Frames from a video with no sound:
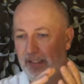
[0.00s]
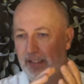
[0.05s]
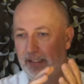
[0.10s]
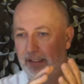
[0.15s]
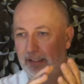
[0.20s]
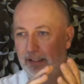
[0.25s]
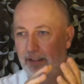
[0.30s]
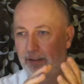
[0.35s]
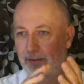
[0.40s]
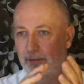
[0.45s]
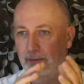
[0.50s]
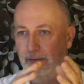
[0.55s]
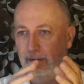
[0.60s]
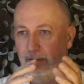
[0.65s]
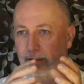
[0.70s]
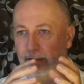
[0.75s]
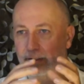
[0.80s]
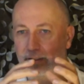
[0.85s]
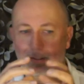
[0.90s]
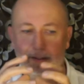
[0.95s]
you
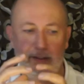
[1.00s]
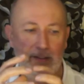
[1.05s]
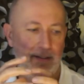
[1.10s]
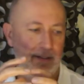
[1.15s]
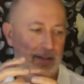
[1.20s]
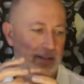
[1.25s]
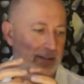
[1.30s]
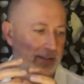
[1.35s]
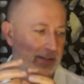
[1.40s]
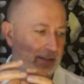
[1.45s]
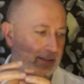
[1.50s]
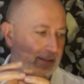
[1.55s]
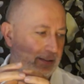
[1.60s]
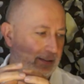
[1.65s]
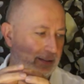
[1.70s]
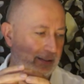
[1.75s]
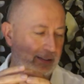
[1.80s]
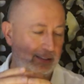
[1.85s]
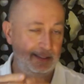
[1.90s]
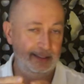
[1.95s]
know,
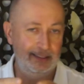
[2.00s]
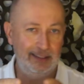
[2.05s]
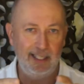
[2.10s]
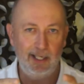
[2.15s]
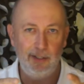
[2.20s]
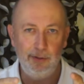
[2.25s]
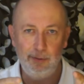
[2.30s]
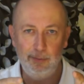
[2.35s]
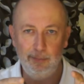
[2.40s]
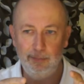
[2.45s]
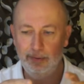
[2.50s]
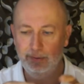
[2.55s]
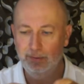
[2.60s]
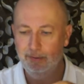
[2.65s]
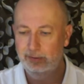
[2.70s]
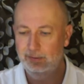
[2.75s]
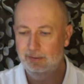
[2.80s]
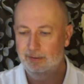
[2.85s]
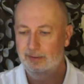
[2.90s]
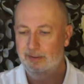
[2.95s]
the scope,
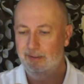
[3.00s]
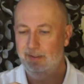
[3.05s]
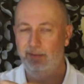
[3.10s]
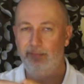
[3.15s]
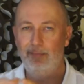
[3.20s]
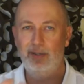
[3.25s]
the